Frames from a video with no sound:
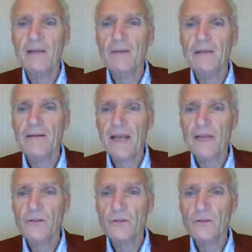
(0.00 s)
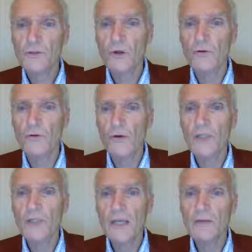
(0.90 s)
naming test showed no
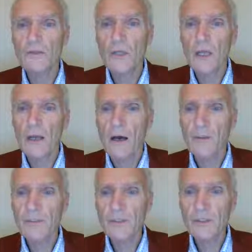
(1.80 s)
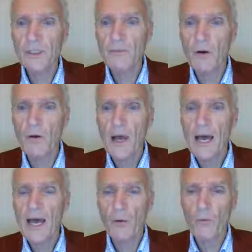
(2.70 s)
change on placebo
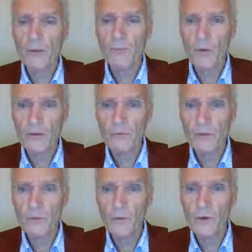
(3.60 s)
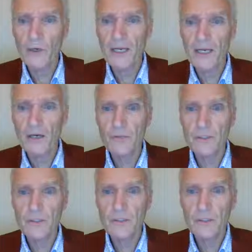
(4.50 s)
and a 1.3 word
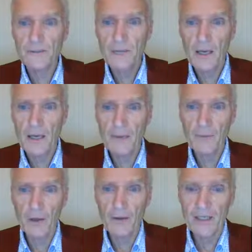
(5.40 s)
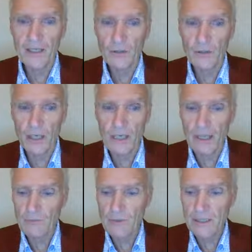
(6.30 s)
increase on the
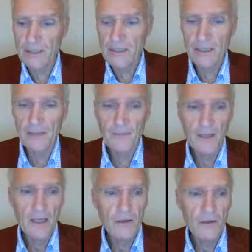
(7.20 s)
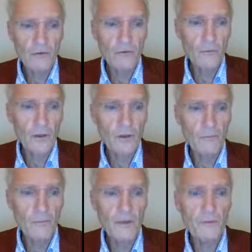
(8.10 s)
ketogenic MCT. This is
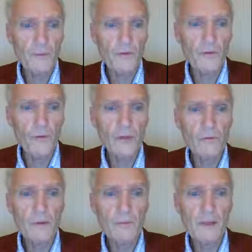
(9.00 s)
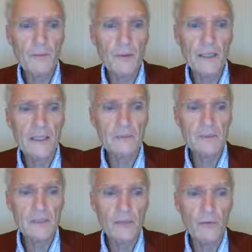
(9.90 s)
with 43 people in the
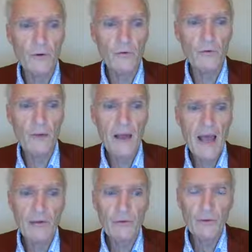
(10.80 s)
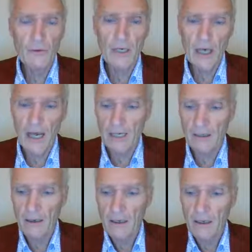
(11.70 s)
placebo group and
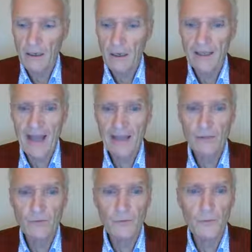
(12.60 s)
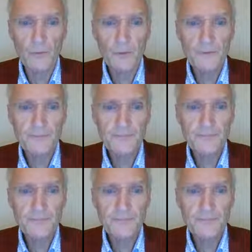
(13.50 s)
39 on the active group.